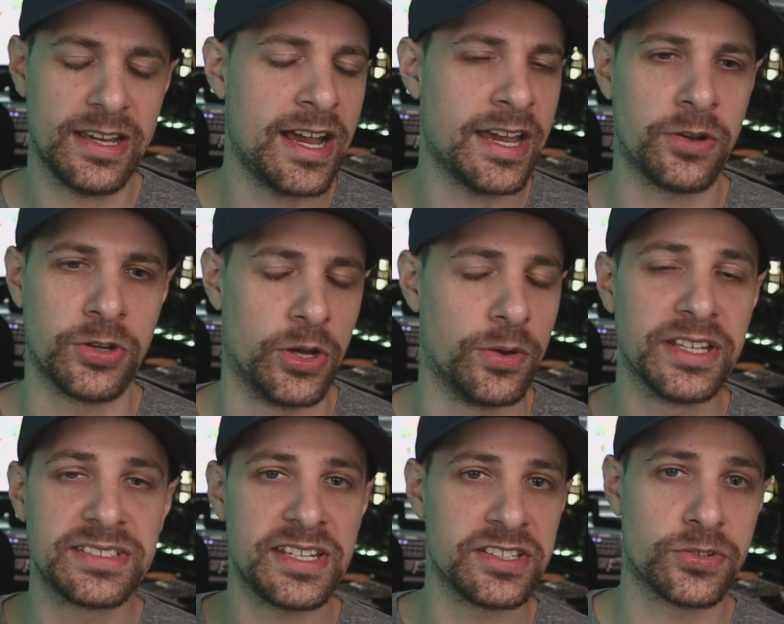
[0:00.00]
I don't know.
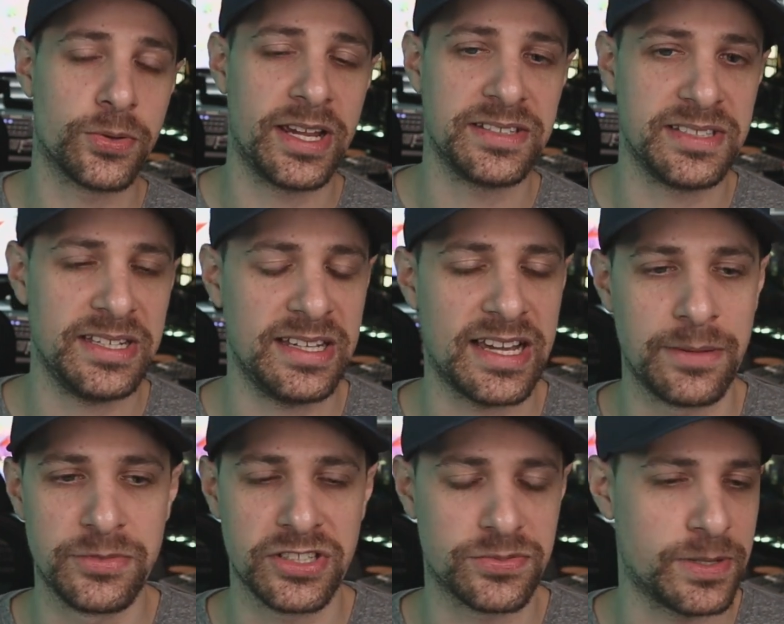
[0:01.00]
It's crazy. I'm
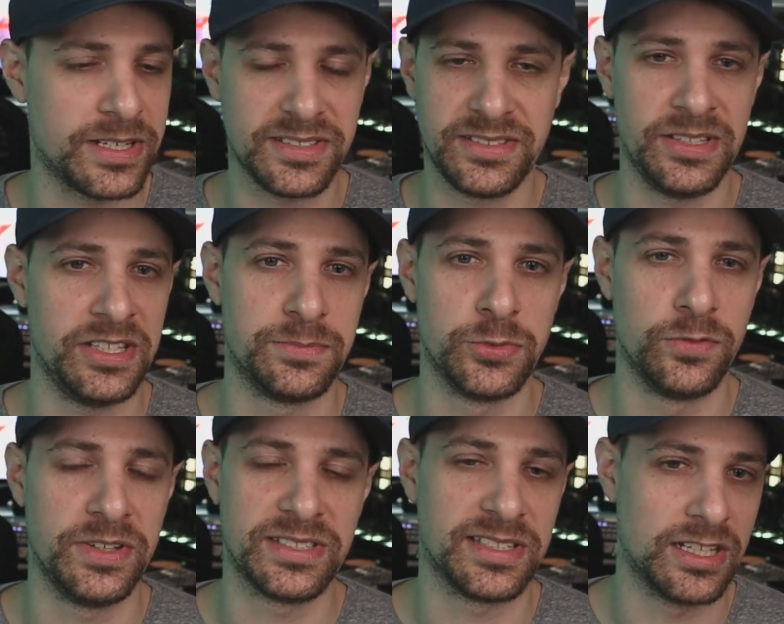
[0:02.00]
just ready to see these
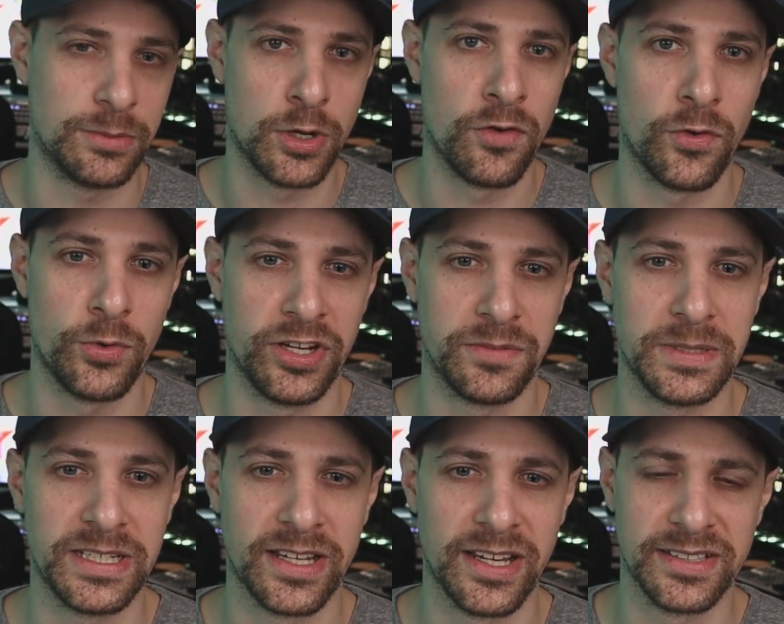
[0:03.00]
movies and get them over with
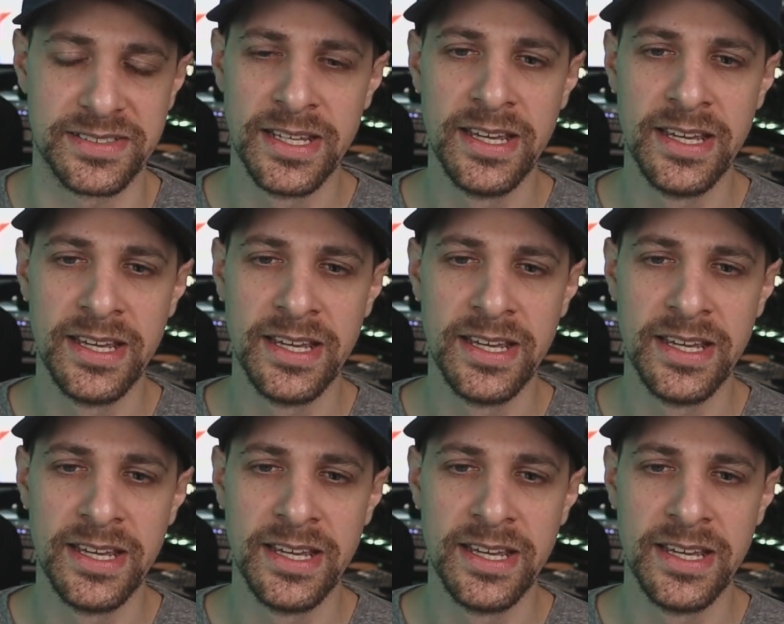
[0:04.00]
because